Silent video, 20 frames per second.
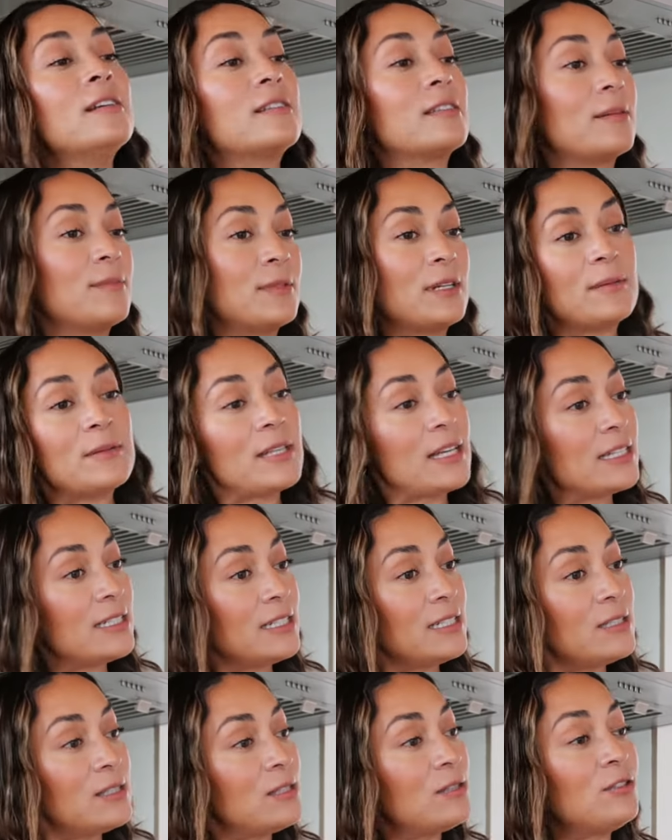sometimes I like to
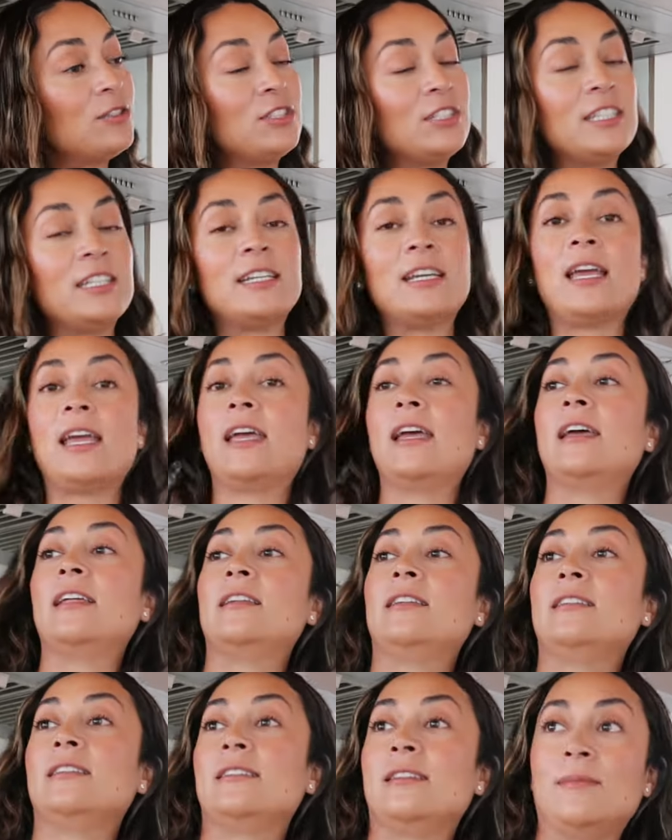eat sushi
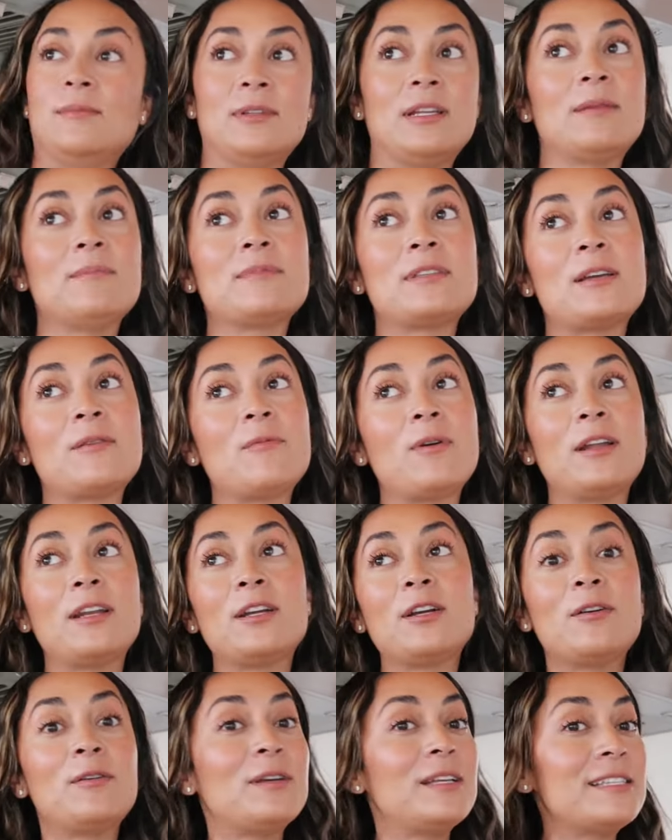and sometimes I want
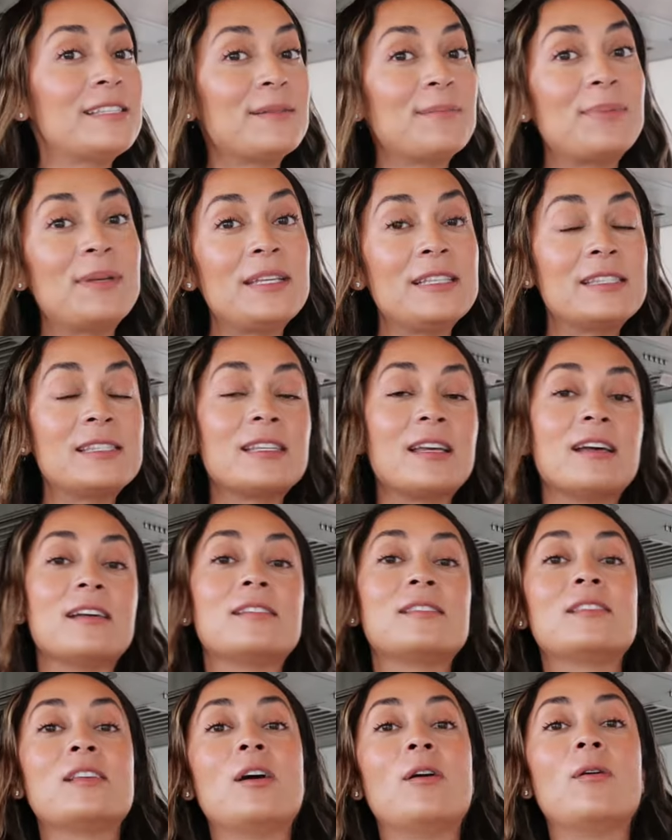to go eat some pizza.
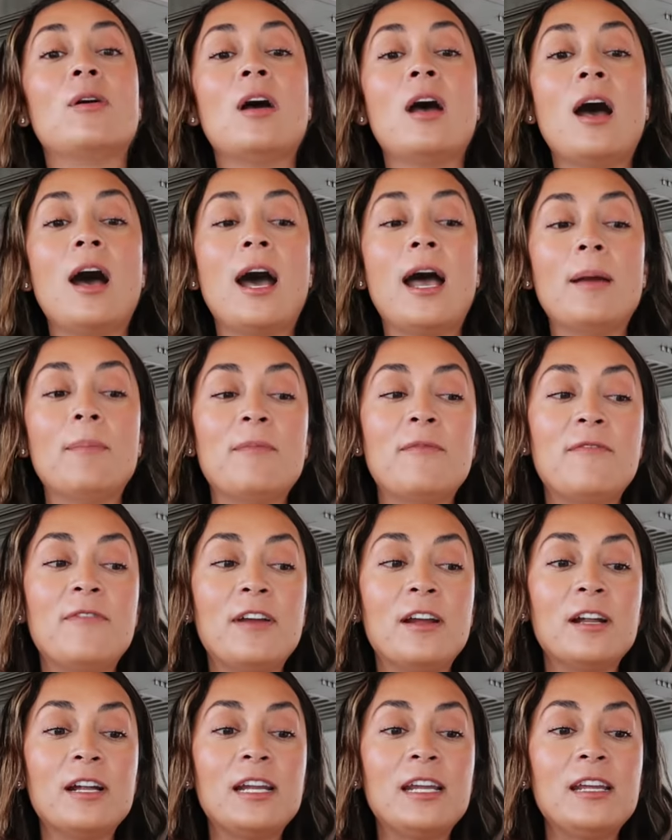So I'm
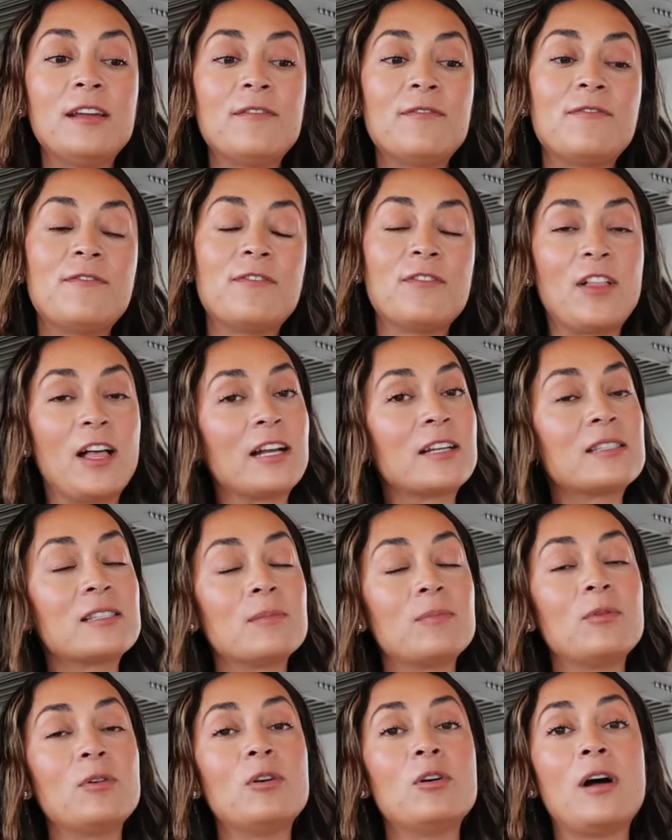very
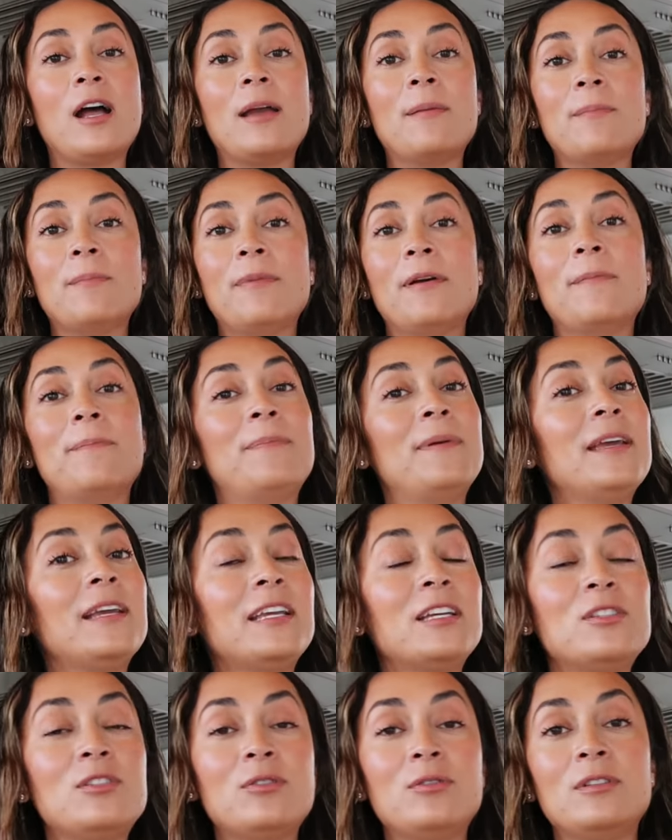flexible. I'm a big
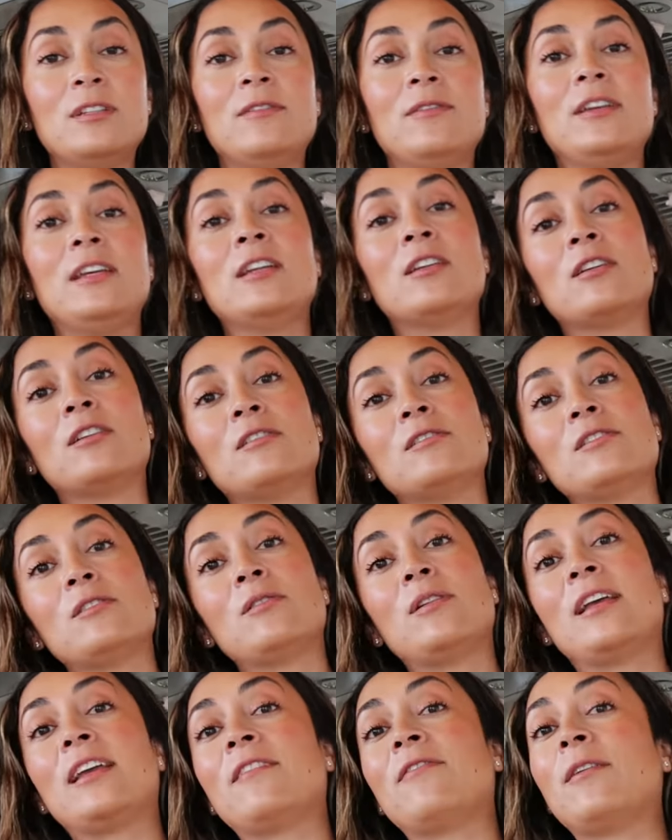intuitive eater. So
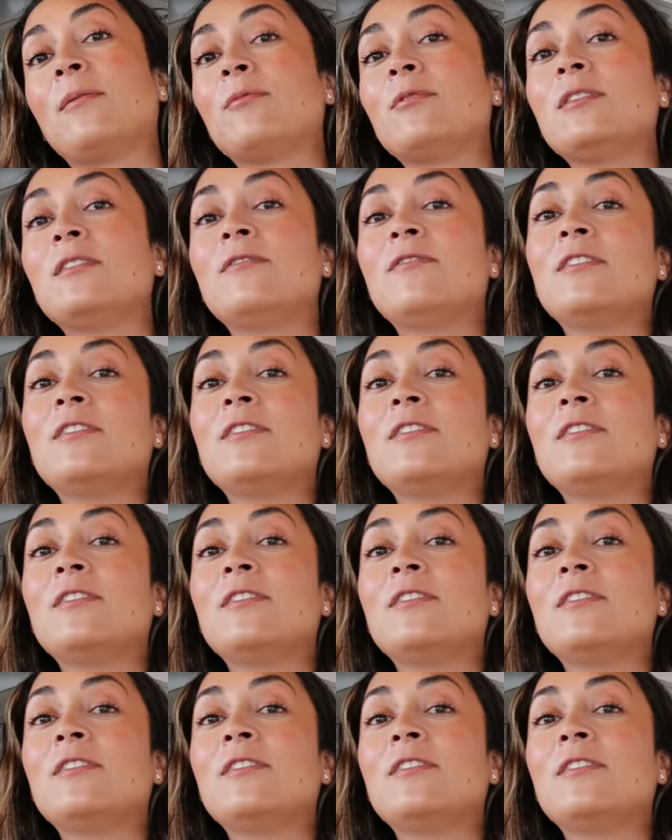like if I'm really